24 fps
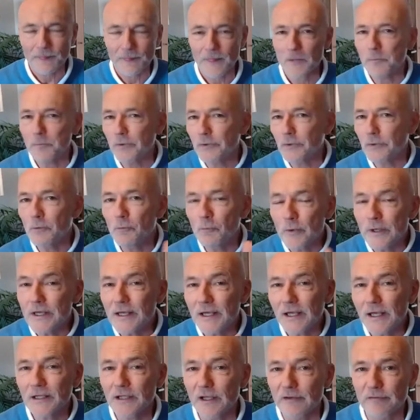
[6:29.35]
But the
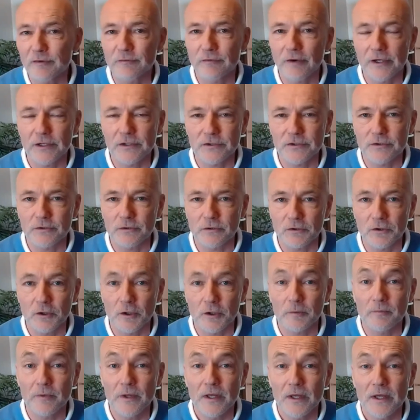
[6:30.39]
weekend they've invited you to
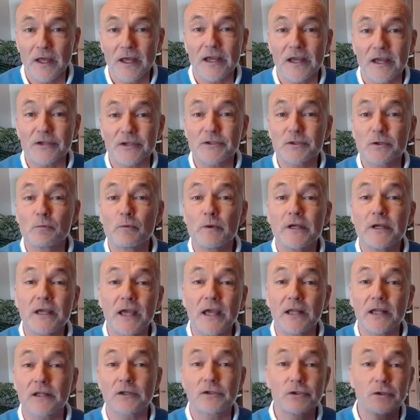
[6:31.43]
come is the
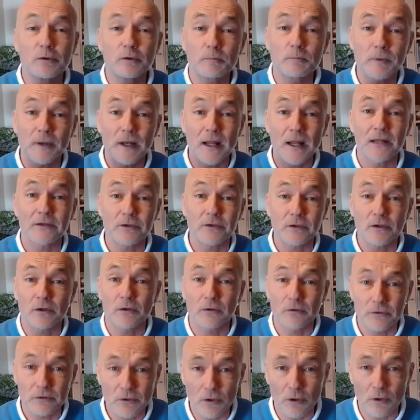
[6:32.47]
weekend that you'd planned to go
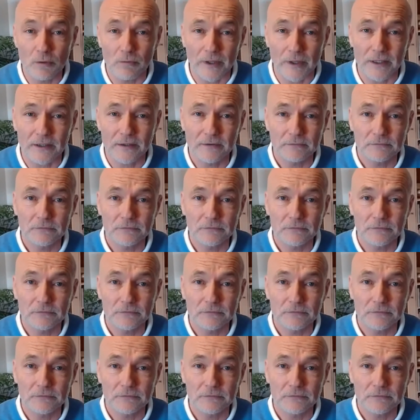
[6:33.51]
to Galway.